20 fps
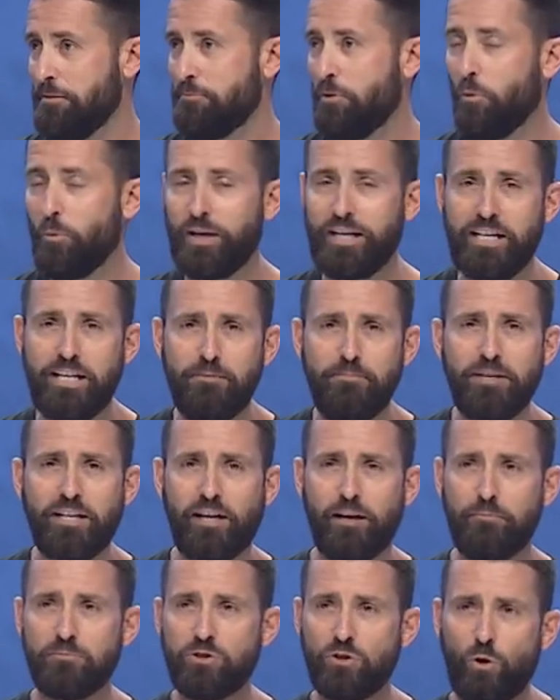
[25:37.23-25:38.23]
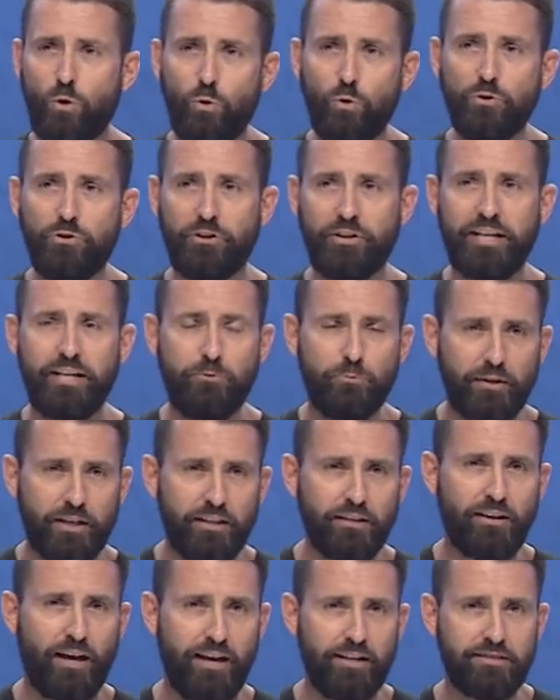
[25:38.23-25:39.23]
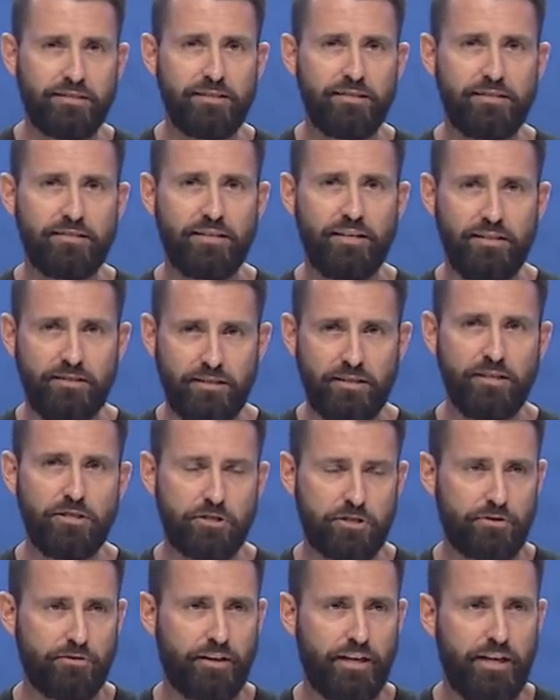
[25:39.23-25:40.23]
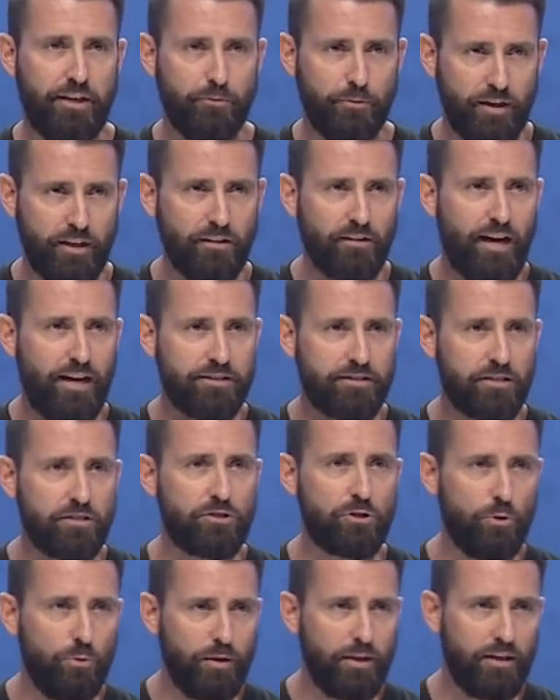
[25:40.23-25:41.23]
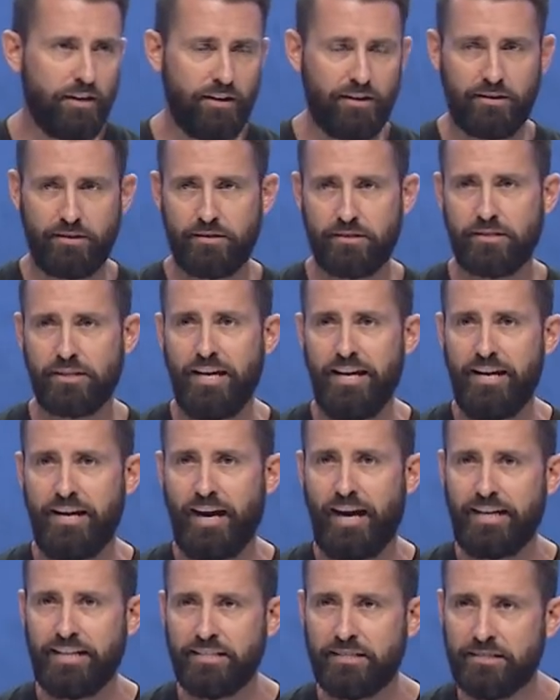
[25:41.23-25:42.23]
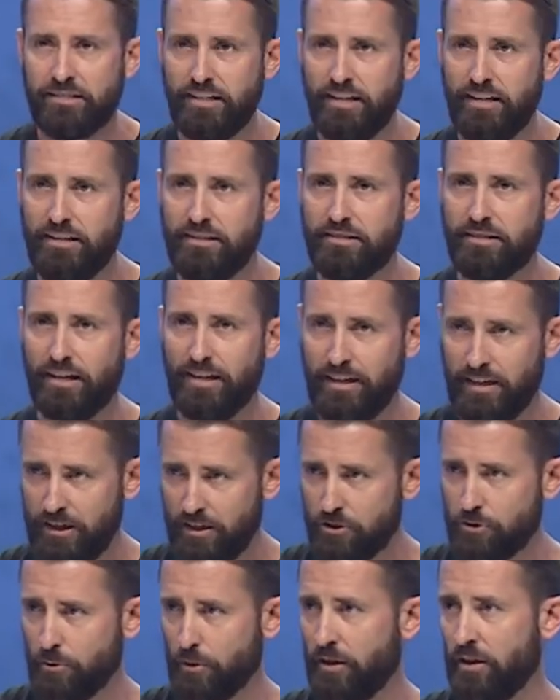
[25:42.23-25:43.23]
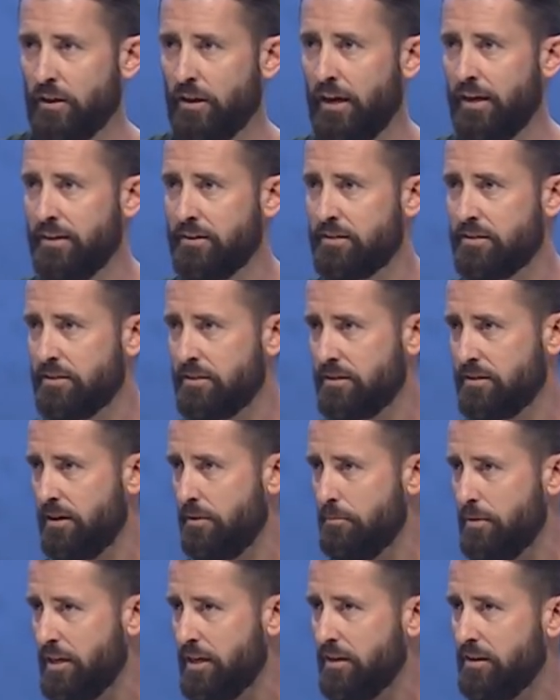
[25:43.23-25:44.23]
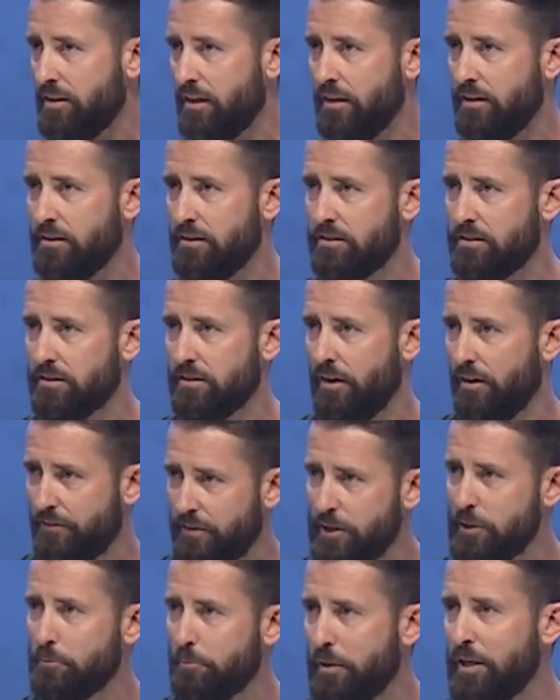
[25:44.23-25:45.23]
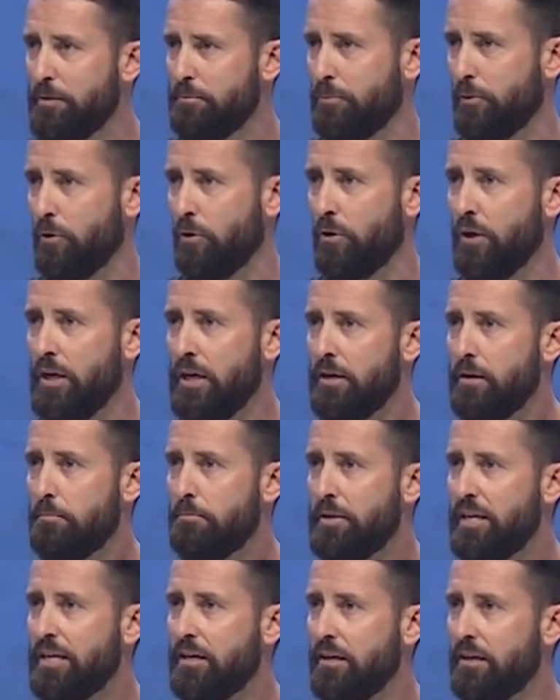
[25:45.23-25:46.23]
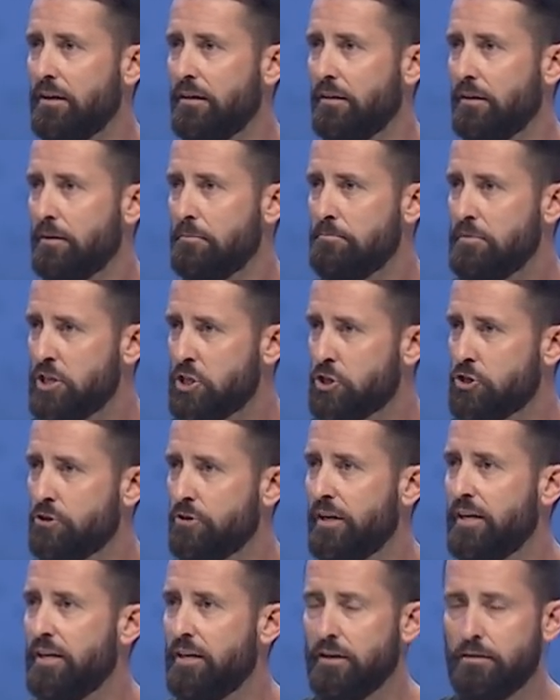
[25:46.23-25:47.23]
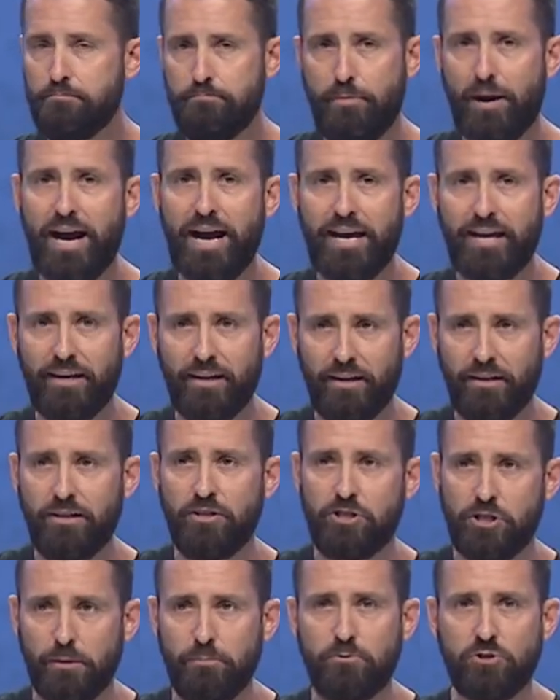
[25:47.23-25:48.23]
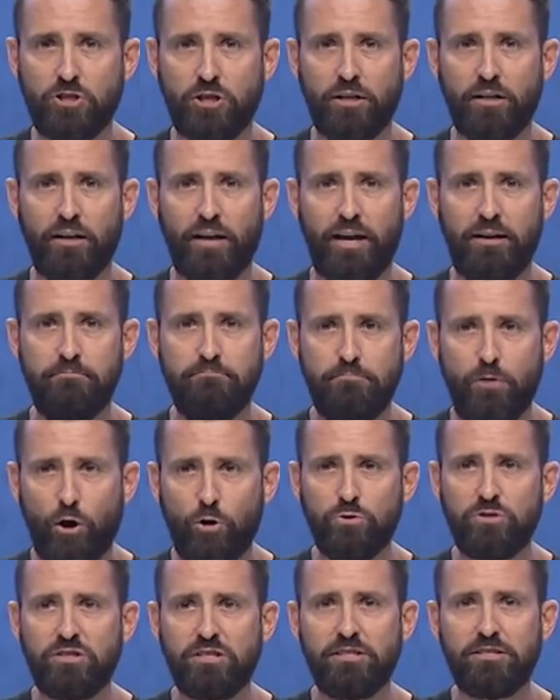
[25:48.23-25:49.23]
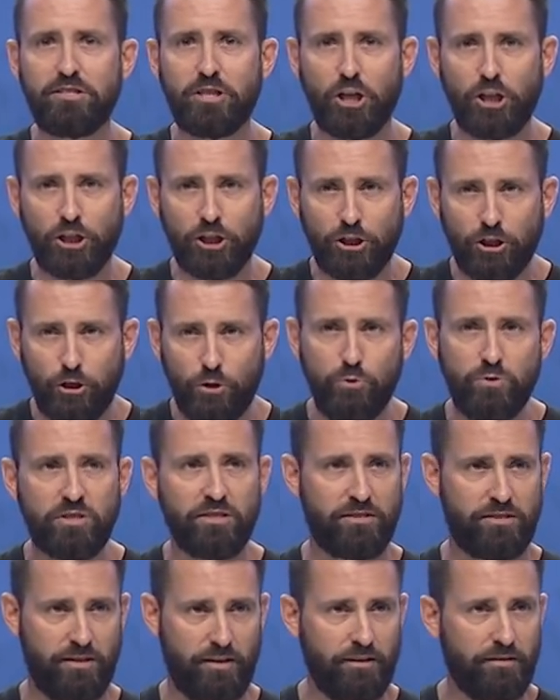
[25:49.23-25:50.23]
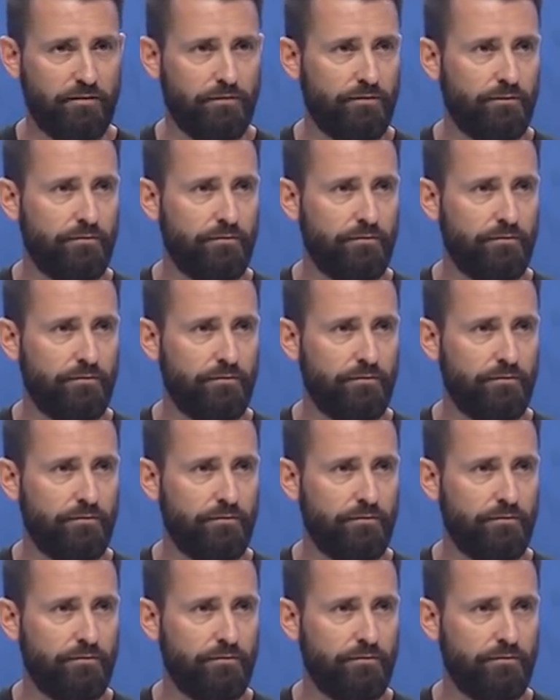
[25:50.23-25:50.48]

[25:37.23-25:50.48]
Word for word: But when he becomes older, he realizes his history. He realizes who he is, and he sees an Israelite, somebody that is of his people, being mistreated by an Egyptian, and Moses loses it.